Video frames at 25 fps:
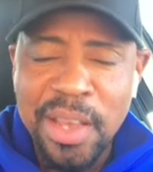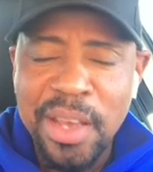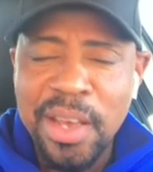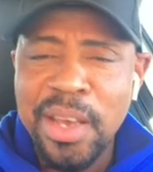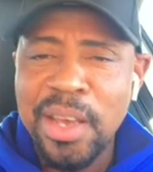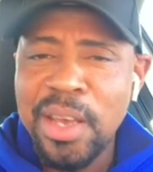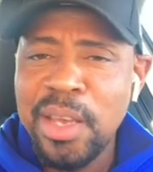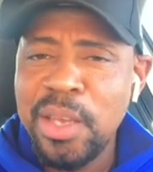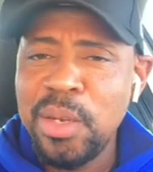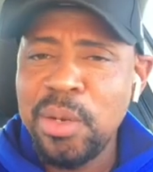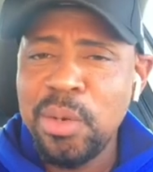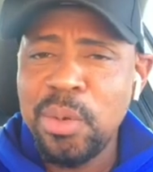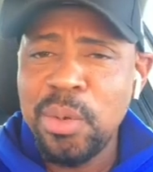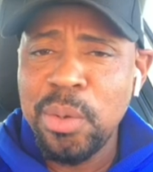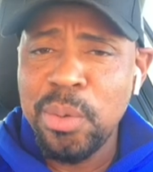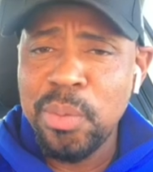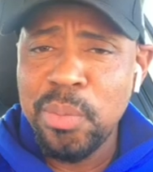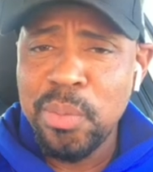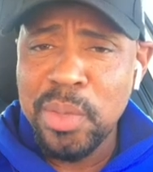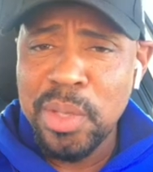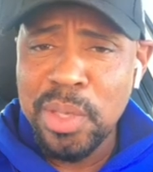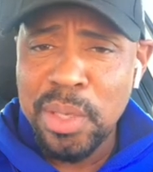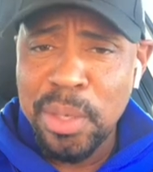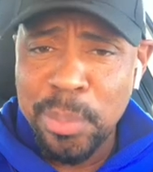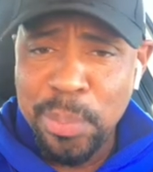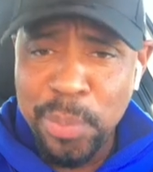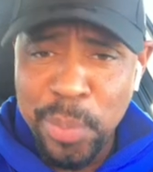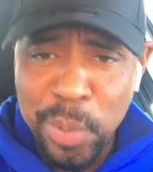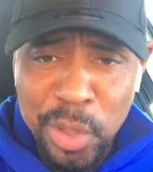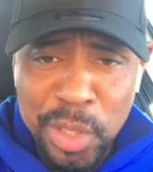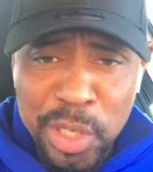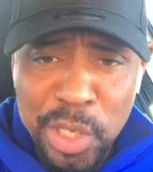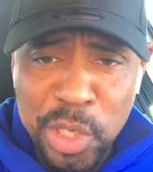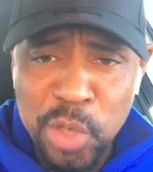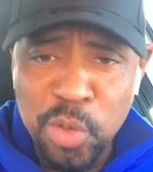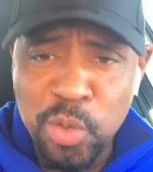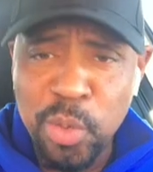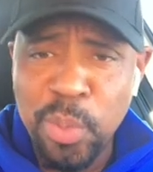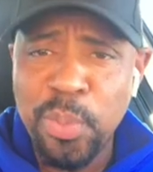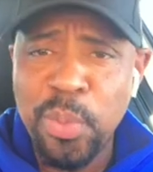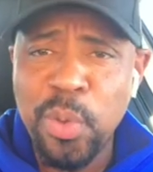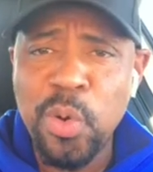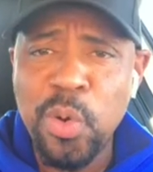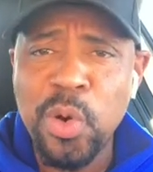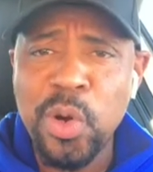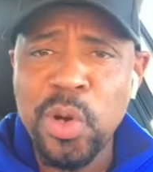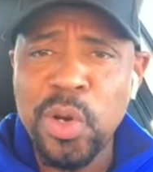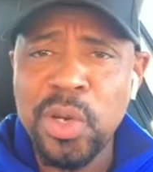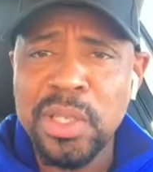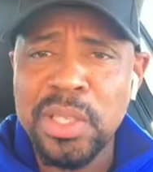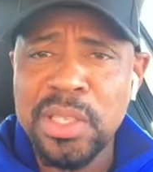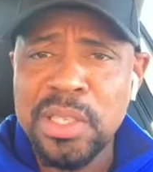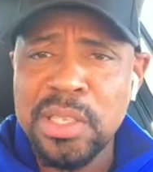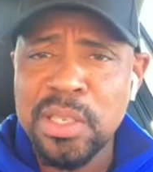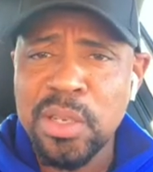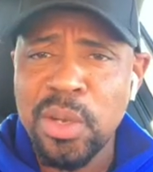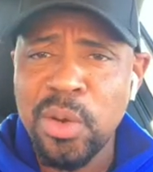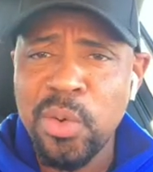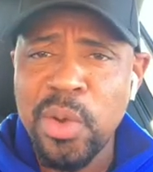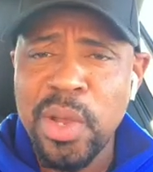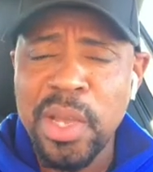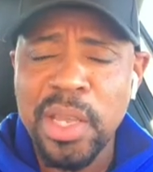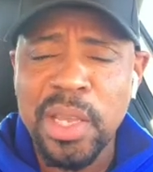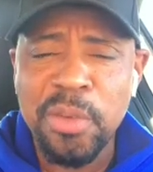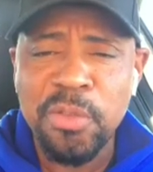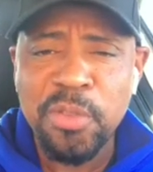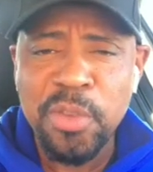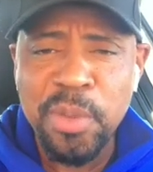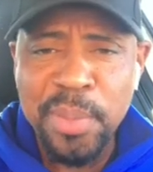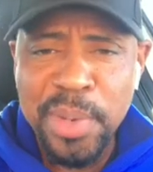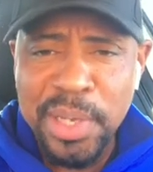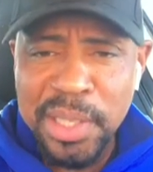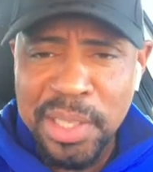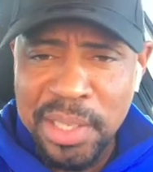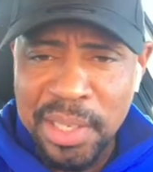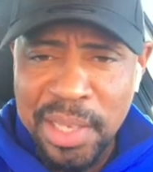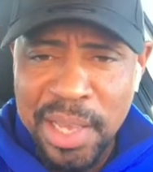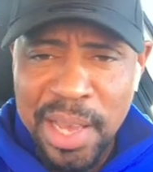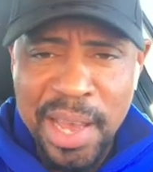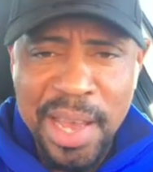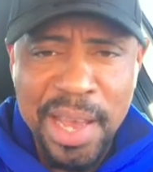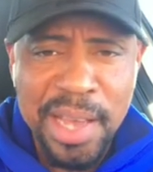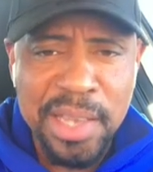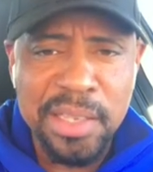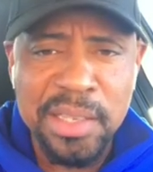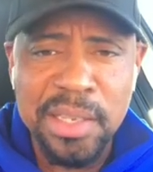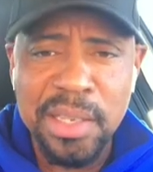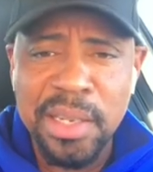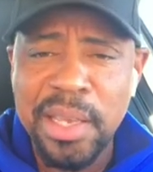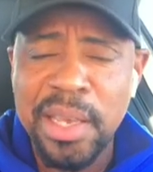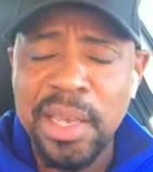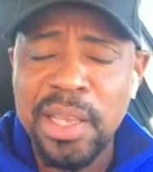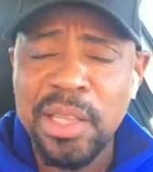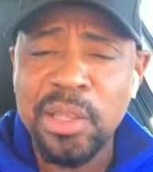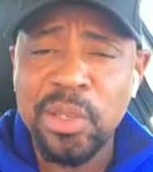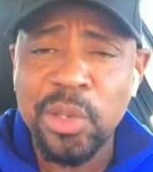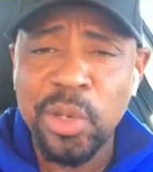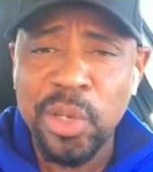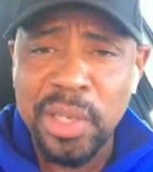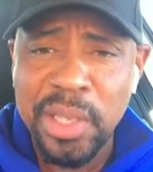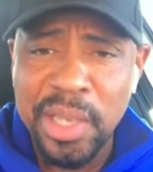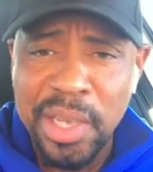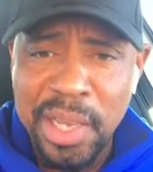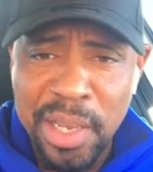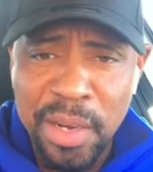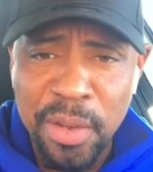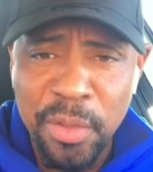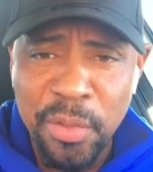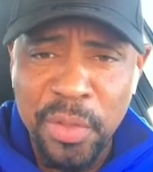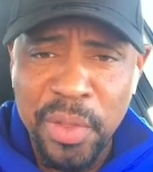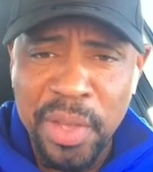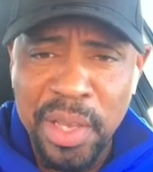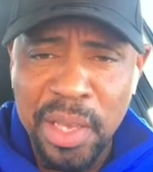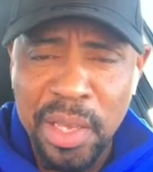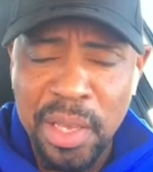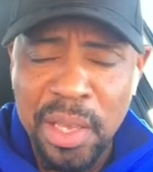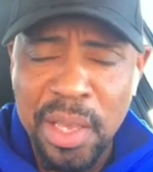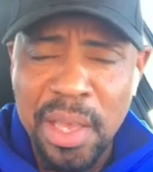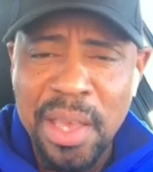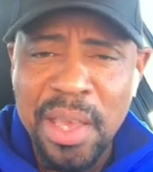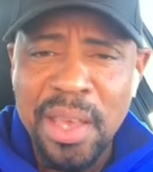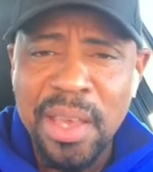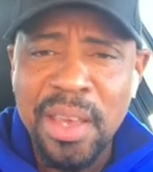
And the police report is correct if you meet in an accident or in anything.